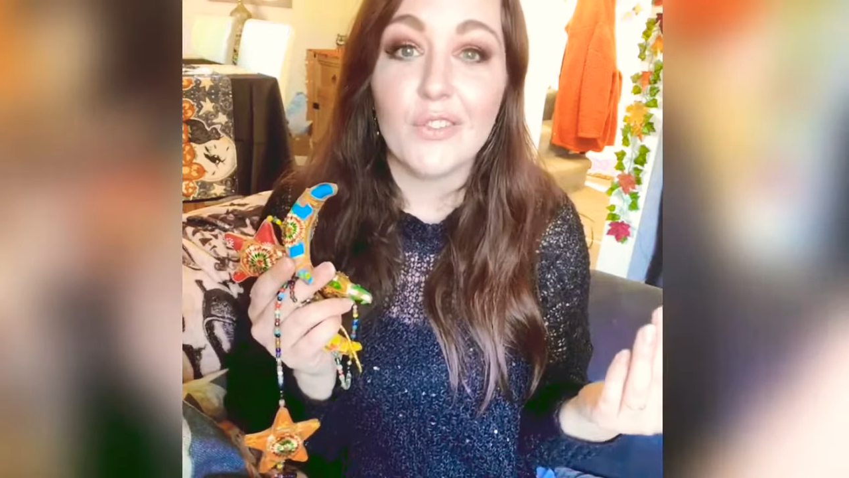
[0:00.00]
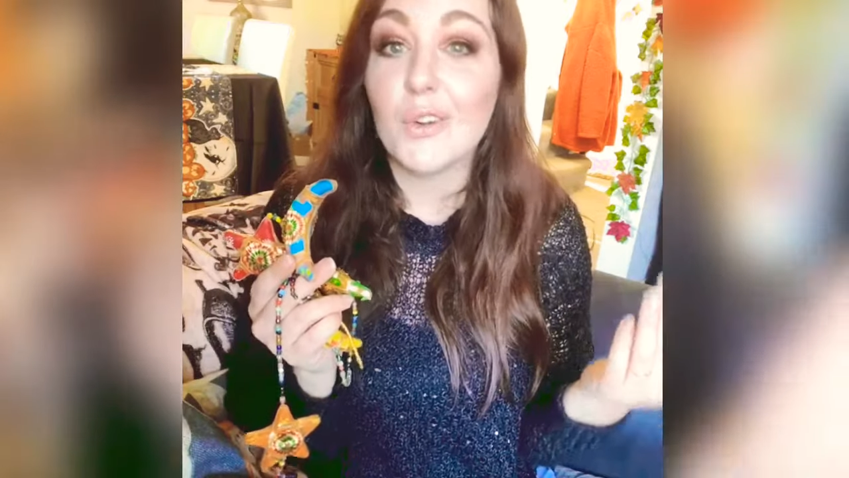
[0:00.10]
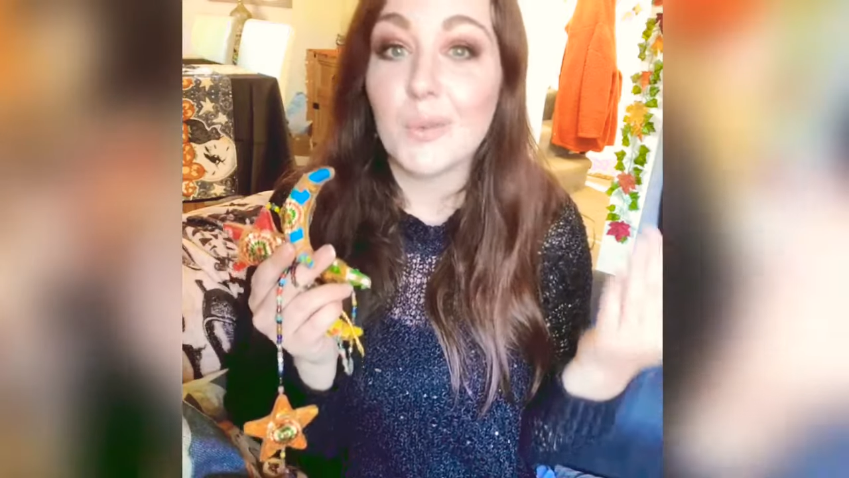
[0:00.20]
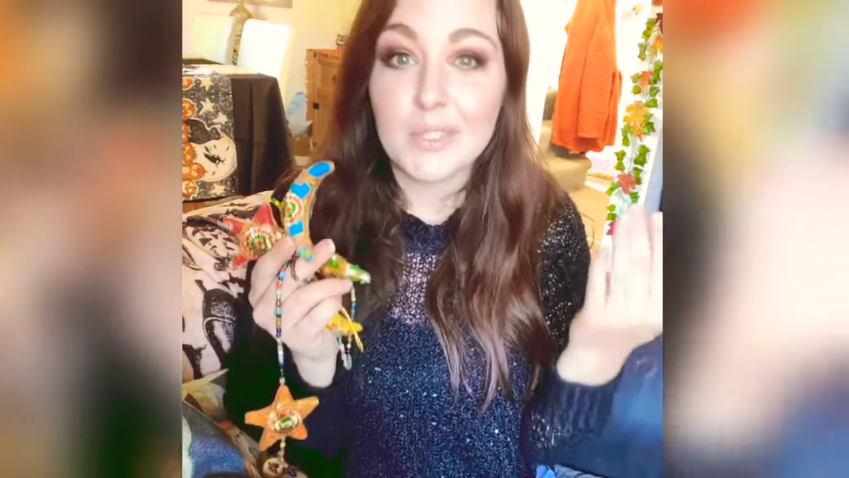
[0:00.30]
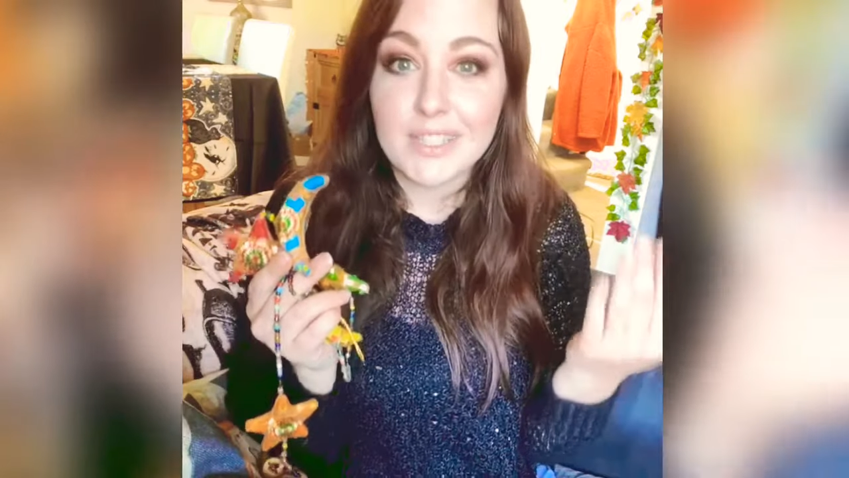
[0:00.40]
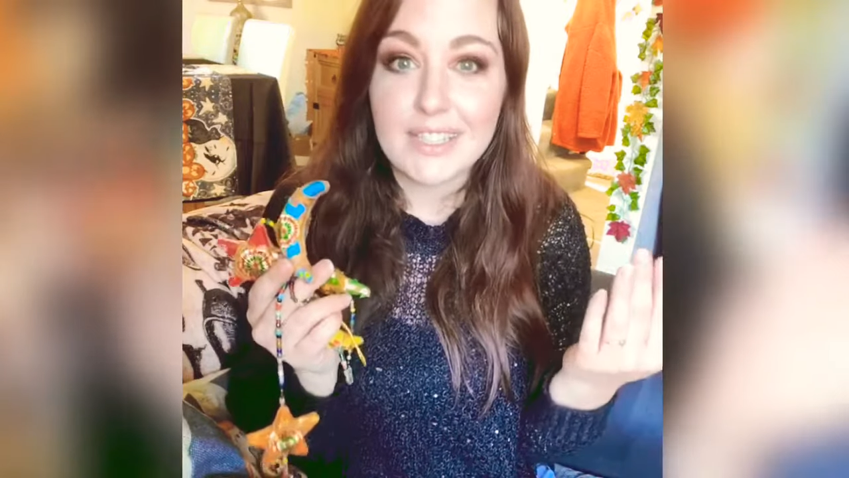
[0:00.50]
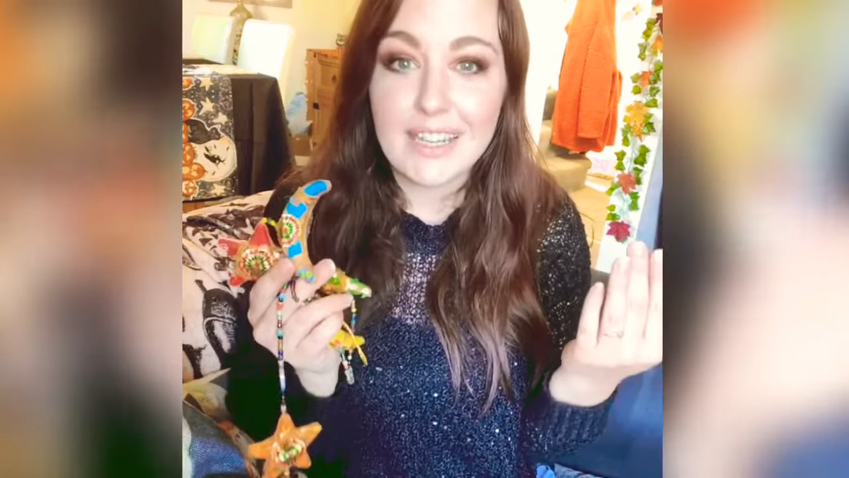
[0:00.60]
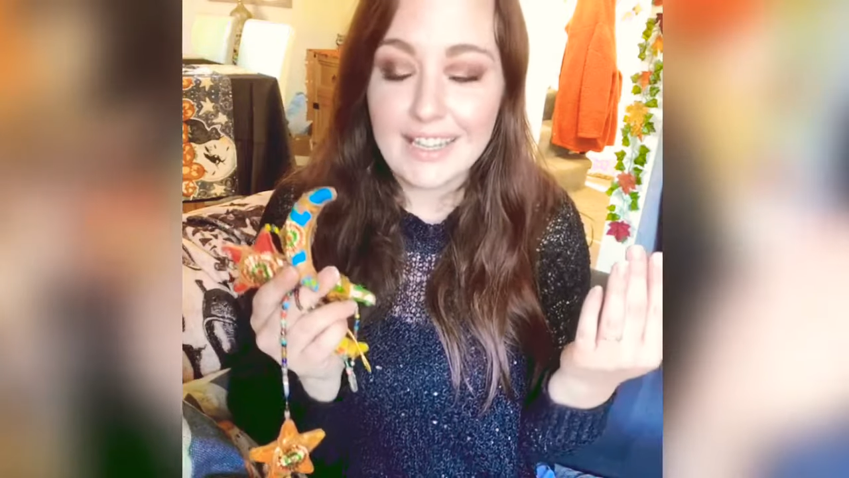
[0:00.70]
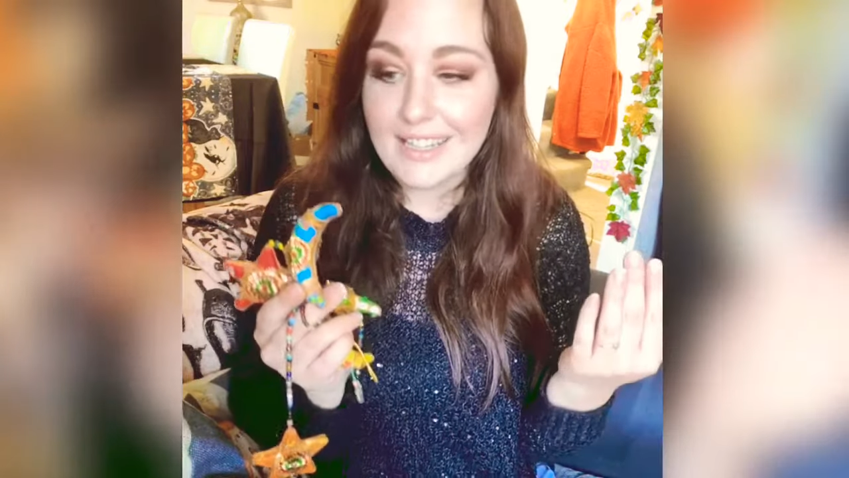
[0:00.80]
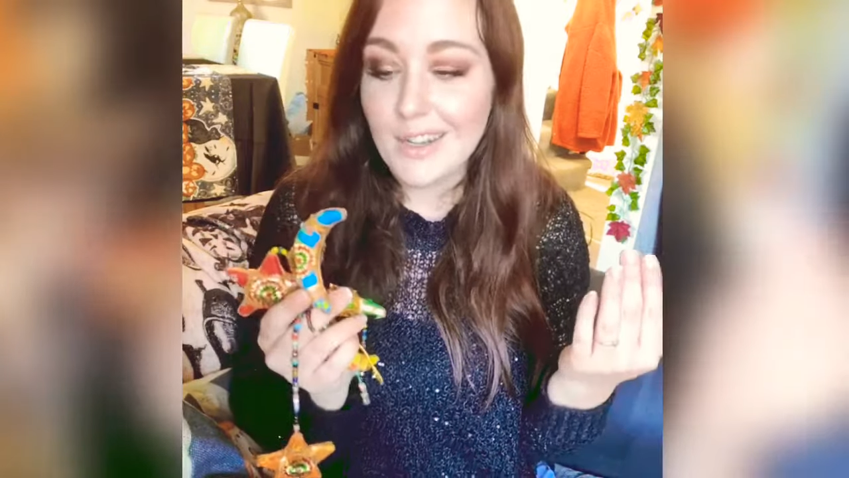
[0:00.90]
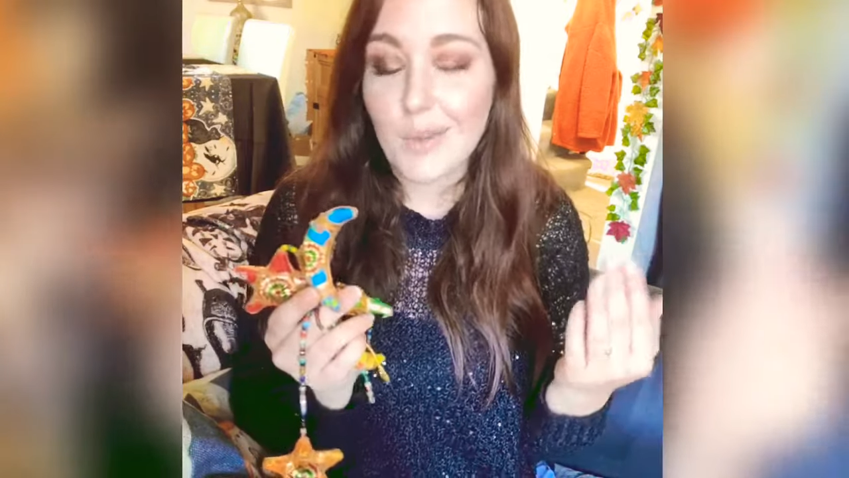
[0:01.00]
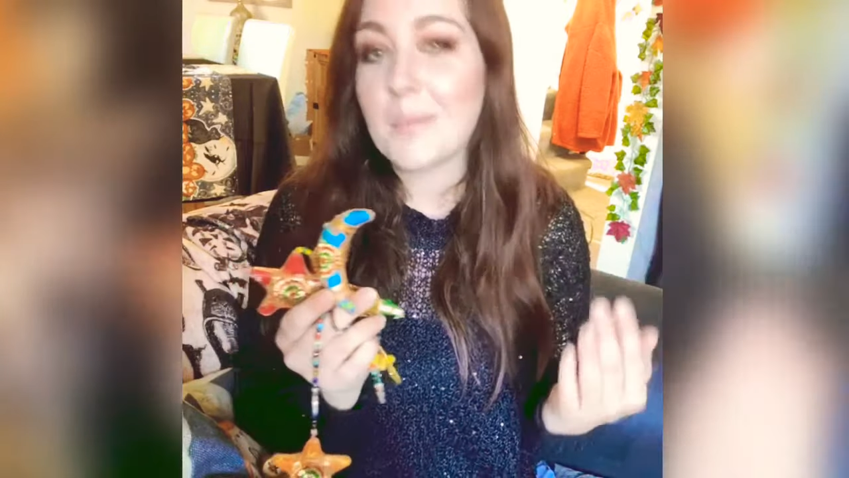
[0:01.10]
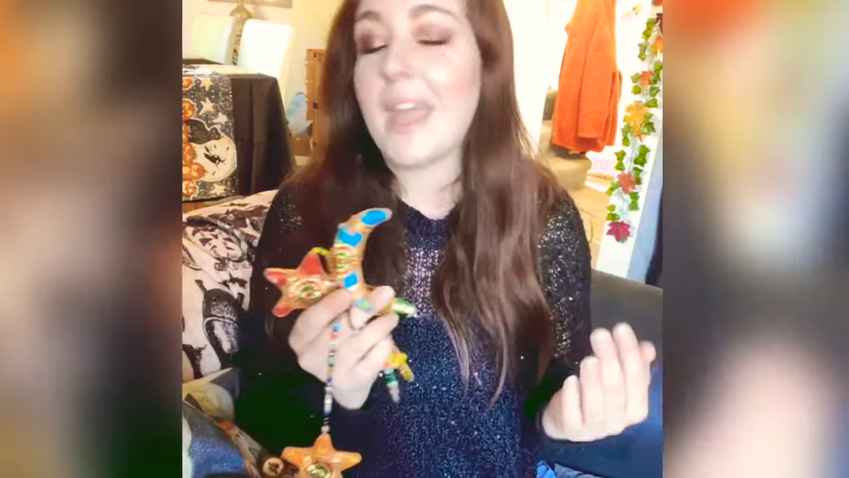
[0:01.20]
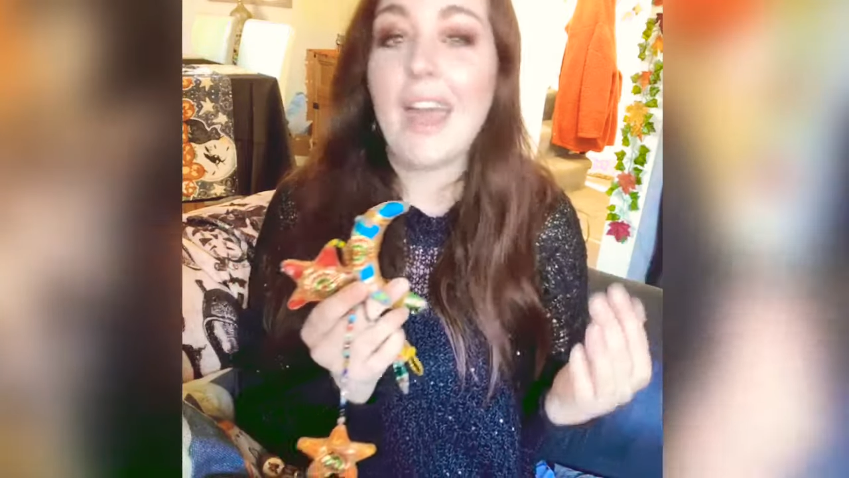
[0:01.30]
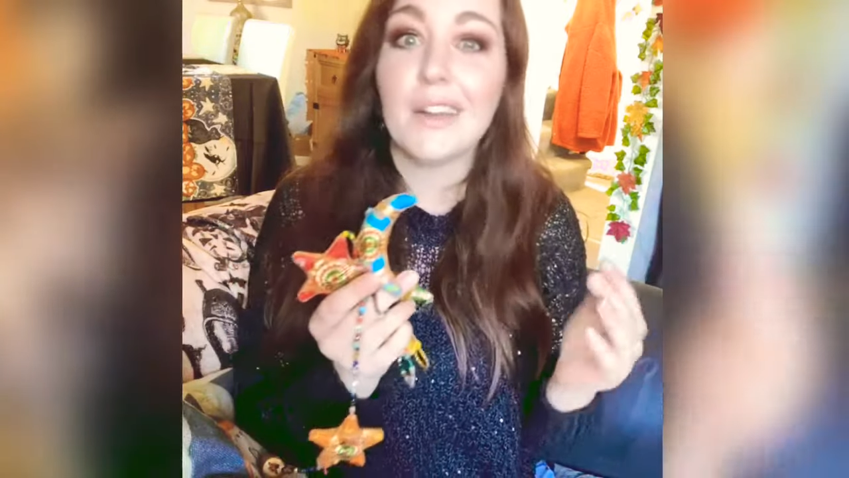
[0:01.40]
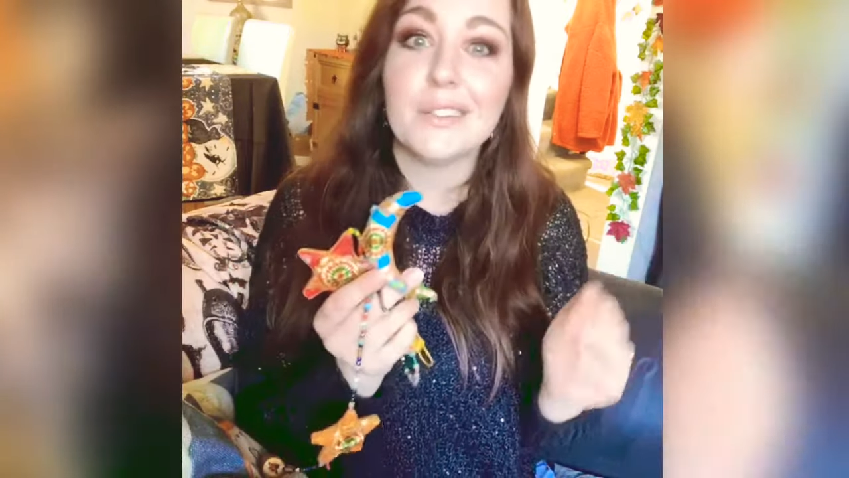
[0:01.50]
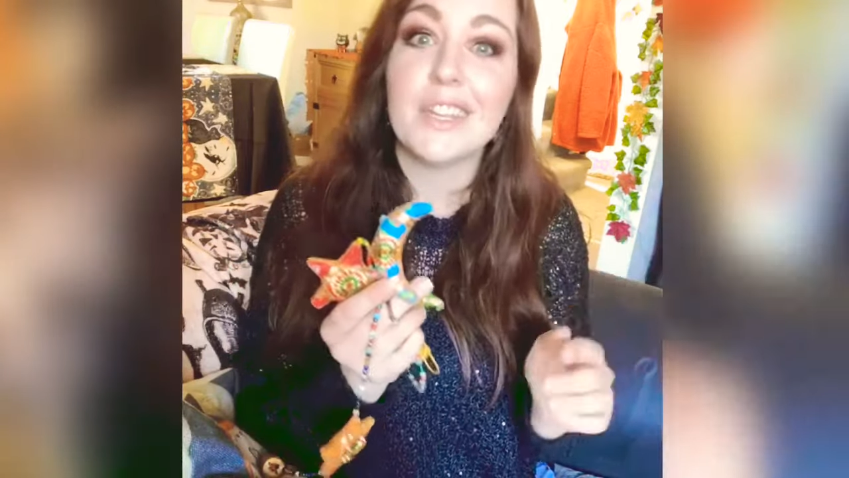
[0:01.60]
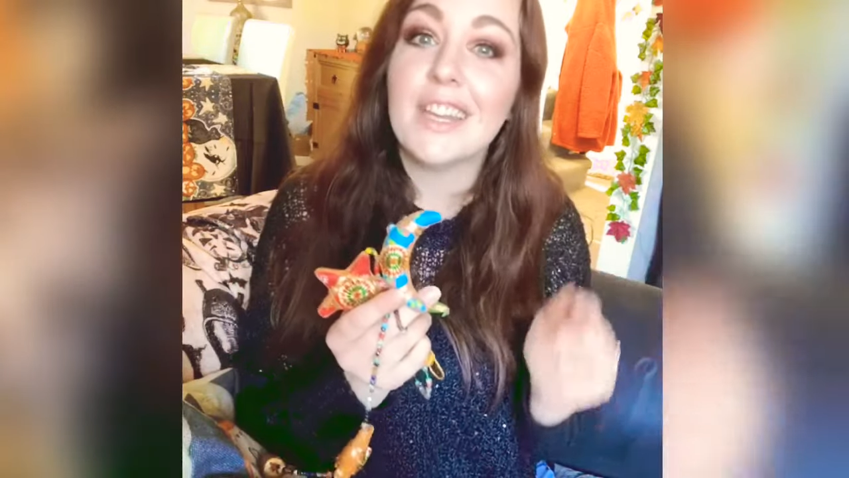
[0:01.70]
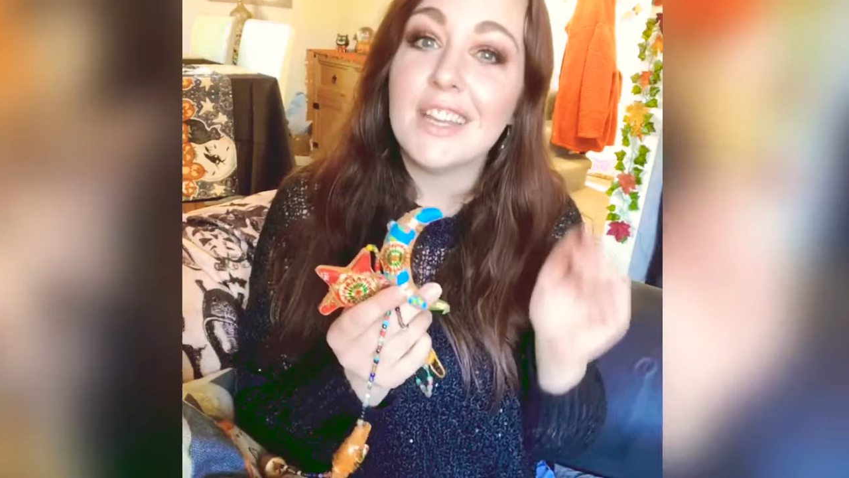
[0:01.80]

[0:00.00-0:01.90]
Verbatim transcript: forwards and nearly knocked me out.